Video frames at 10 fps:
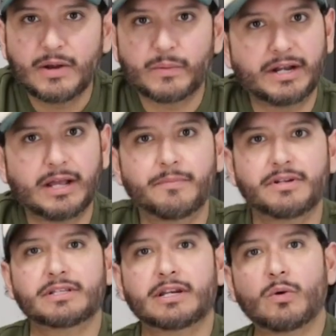Right now, I'm
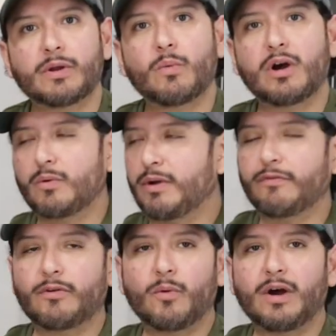just gonna go in and walk away
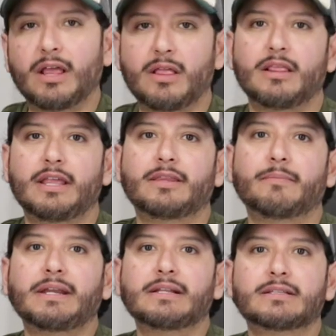for a while, let the
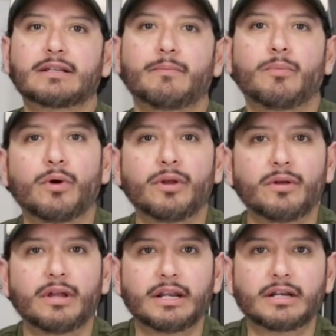beans
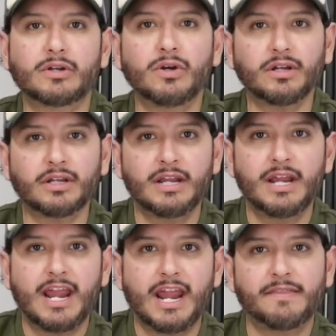boil and cook,
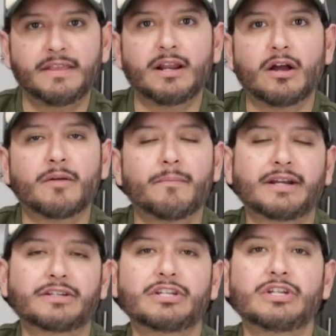and then I'll come
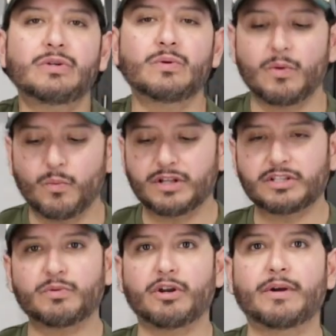back to you
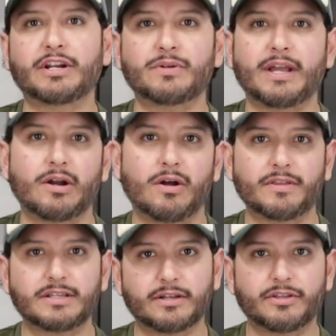once we are ready to add all
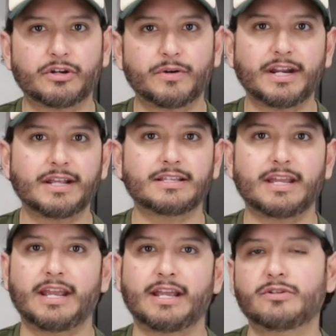these other ingredients
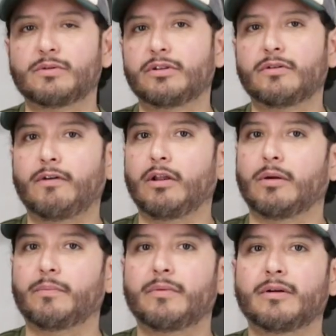and do a little
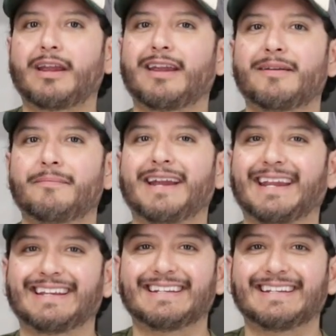follow-up. Okay, bye.